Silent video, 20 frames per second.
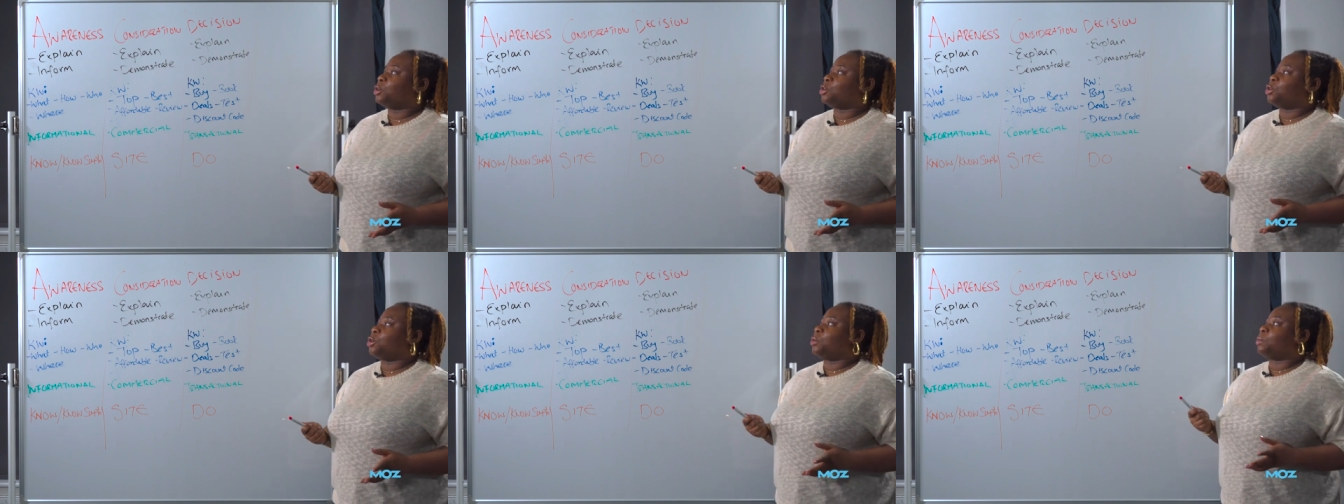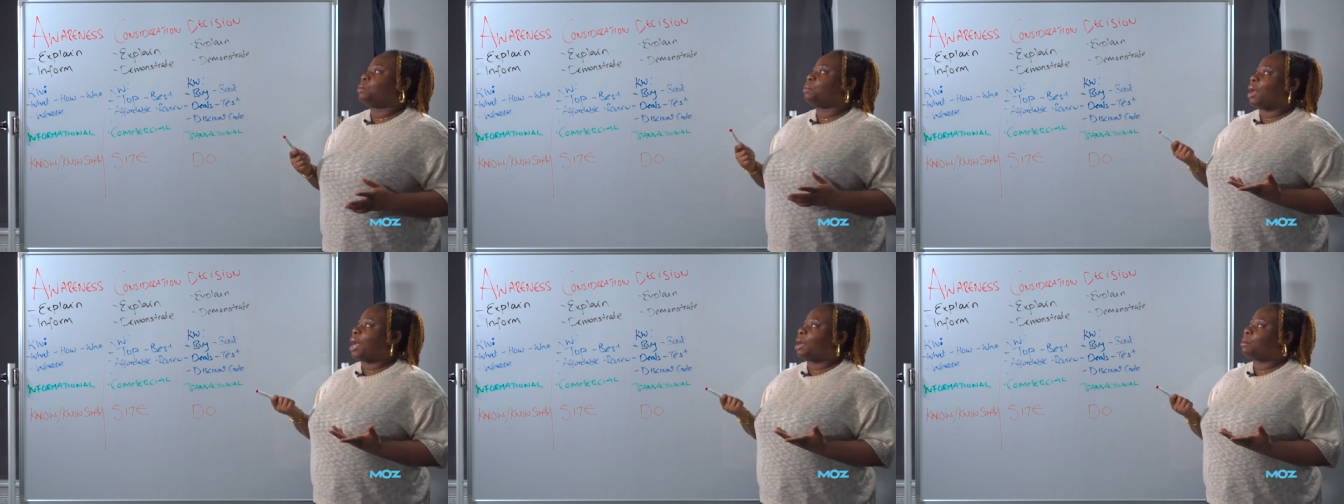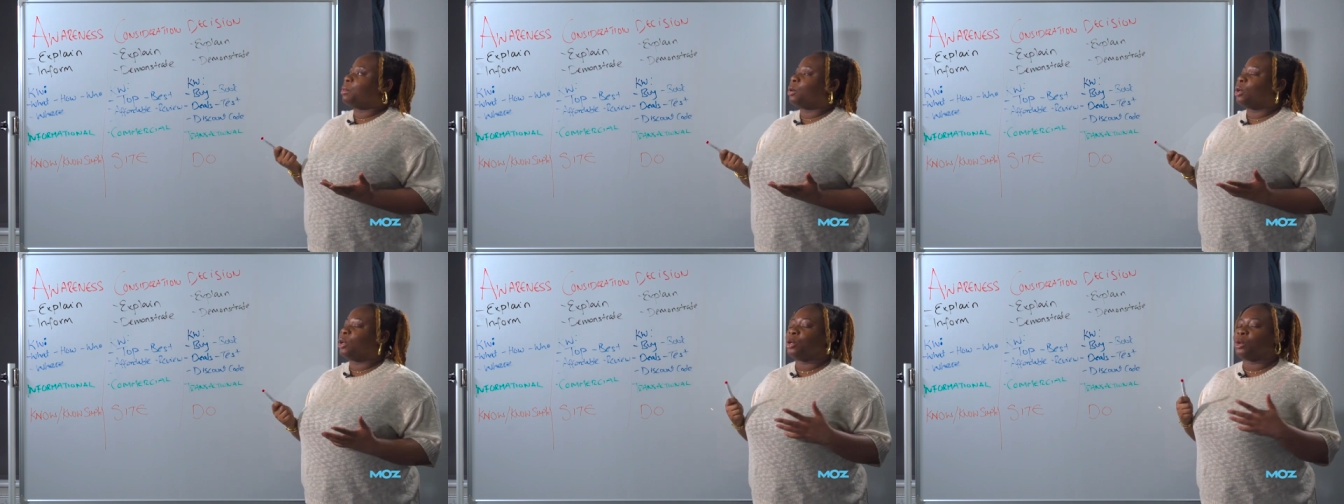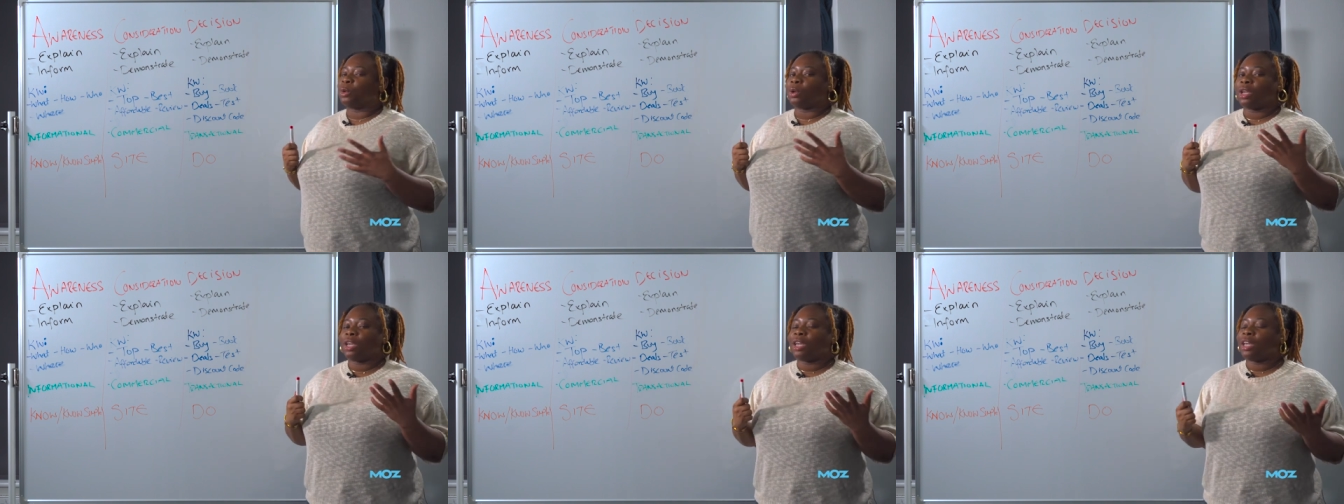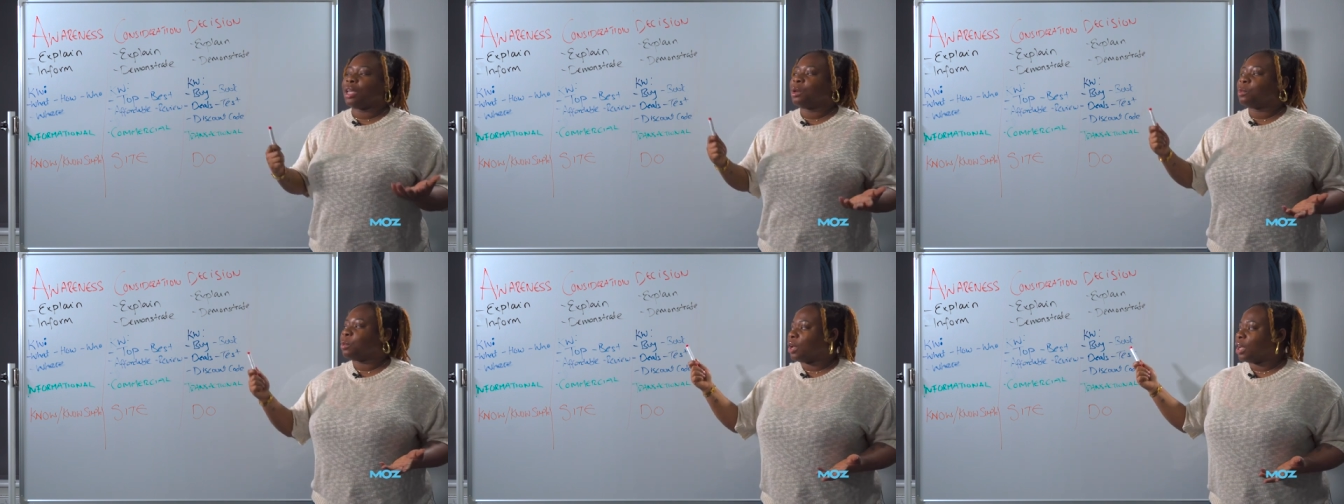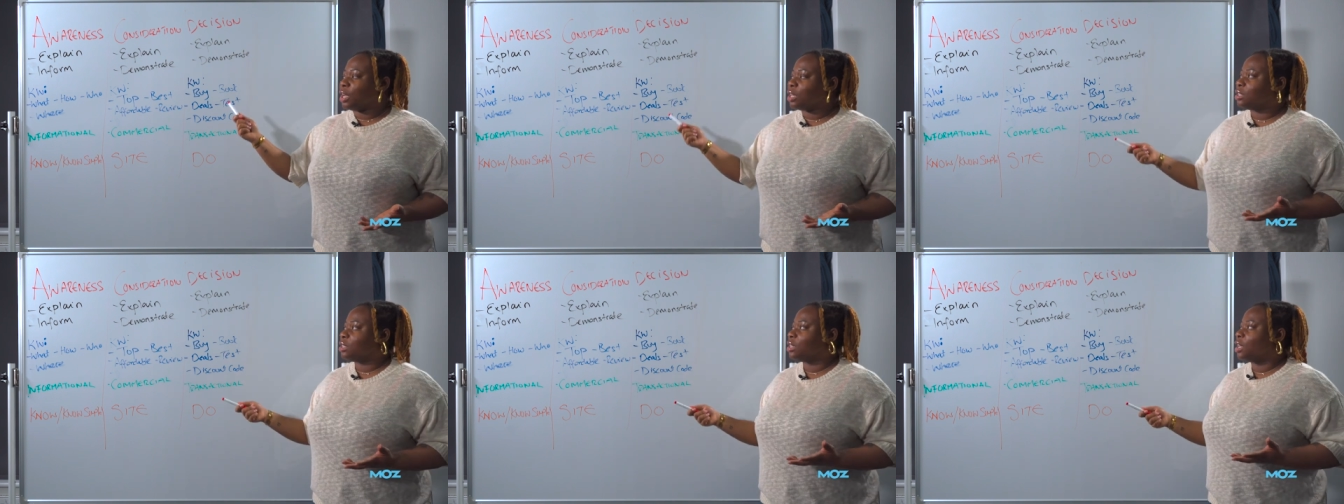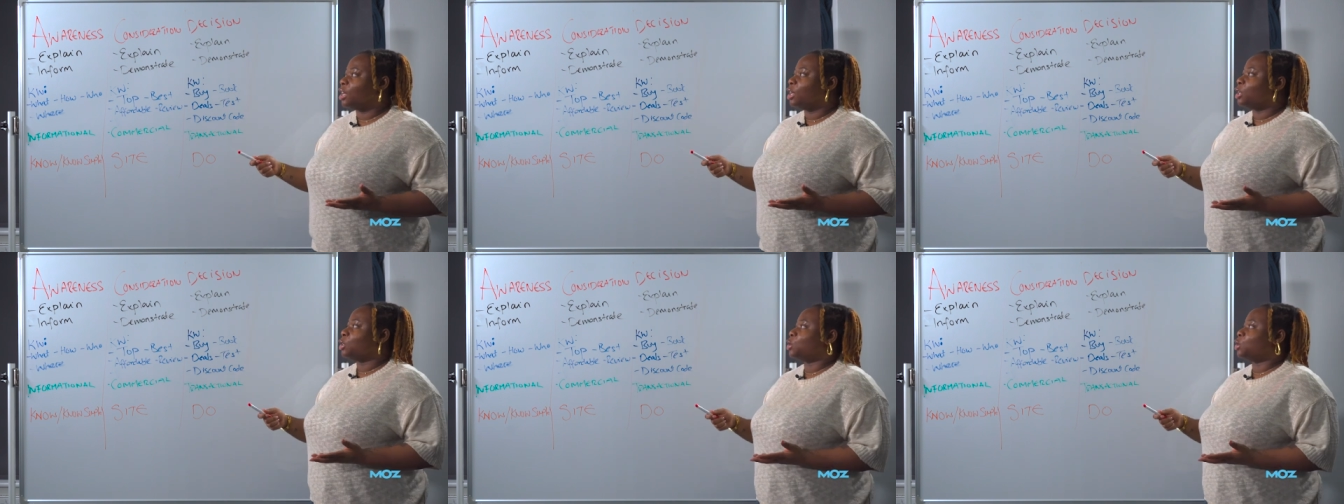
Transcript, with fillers: you map your keywords